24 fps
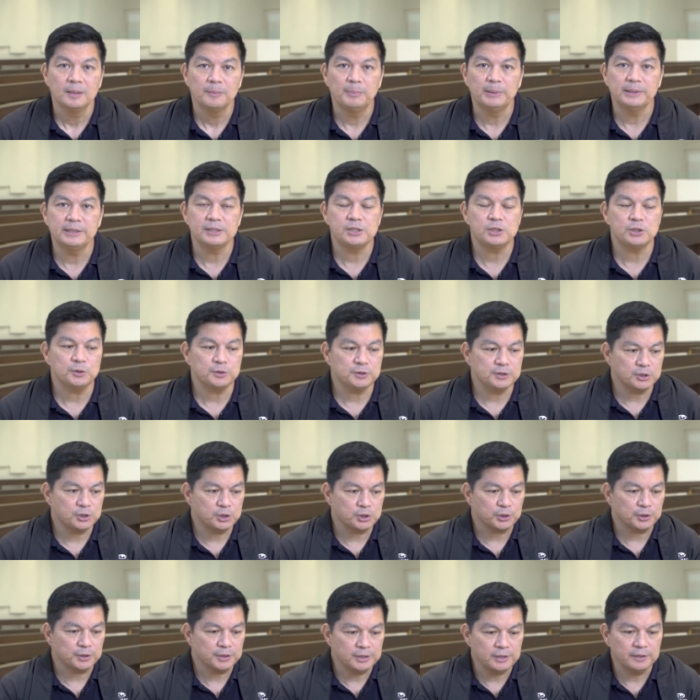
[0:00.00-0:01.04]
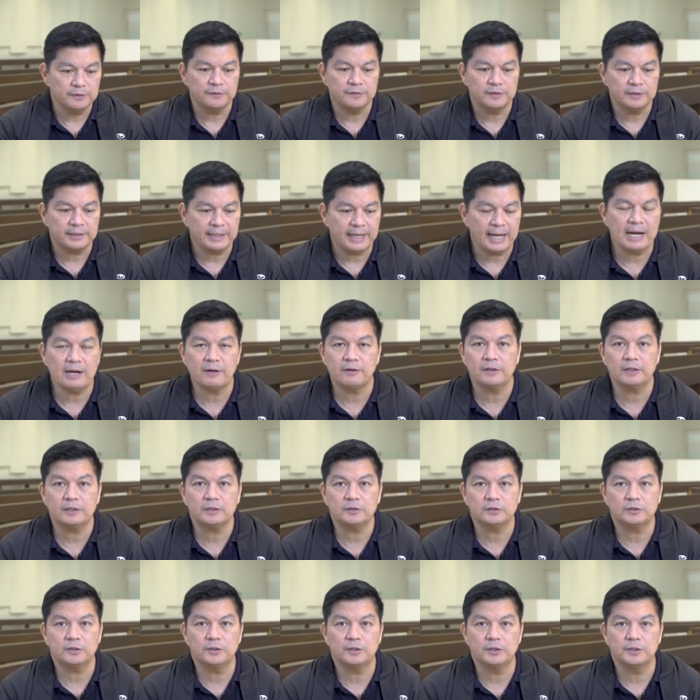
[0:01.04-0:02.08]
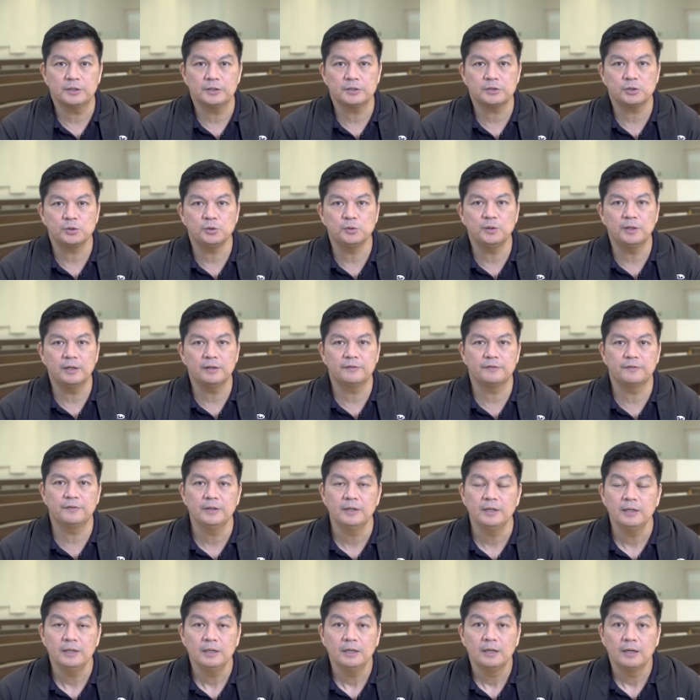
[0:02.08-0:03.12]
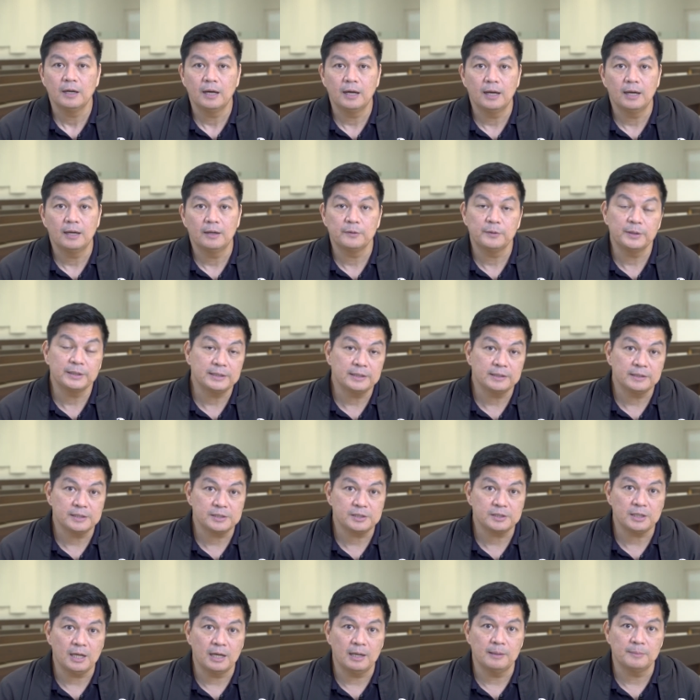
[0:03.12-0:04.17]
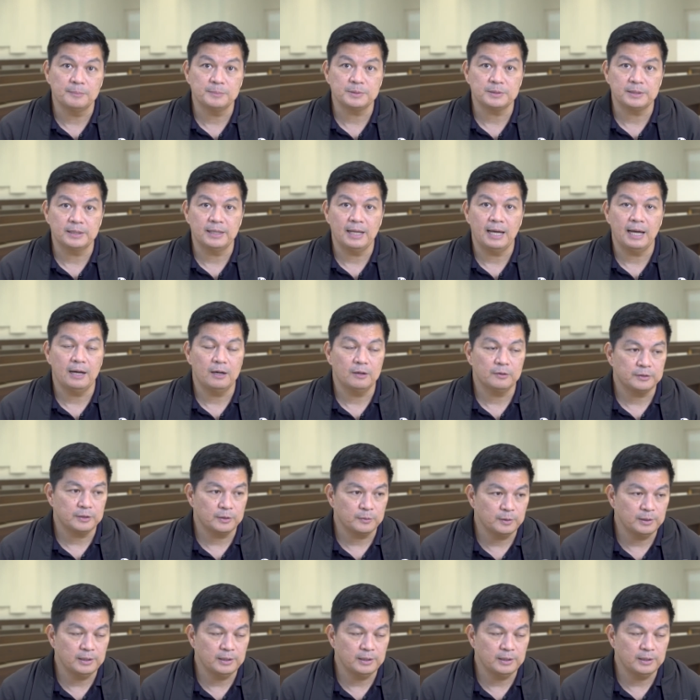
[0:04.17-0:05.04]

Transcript: But it shows the journey of the characters who have uh, written the Psalms and how their